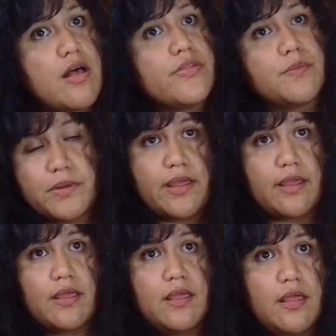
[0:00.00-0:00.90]
on the
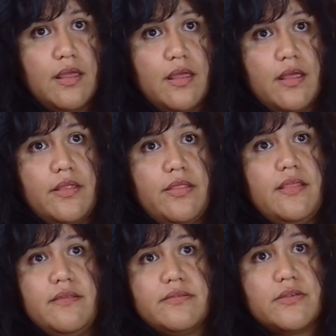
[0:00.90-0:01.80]
play.
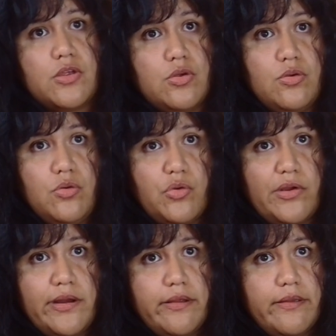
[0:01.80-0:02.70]
This
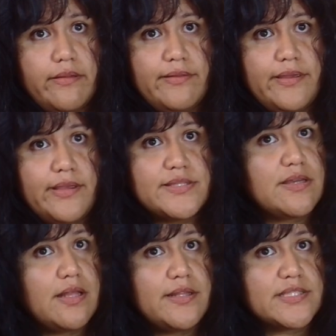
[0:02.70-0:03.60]
could lead
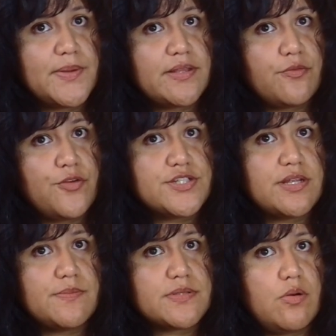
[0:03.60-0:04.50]
to unexpected
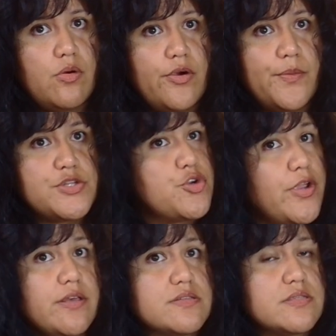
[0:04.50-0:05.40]
friendships or
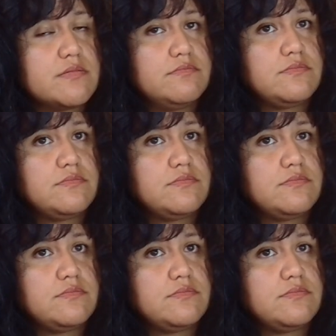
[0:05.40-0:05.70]
betrayals.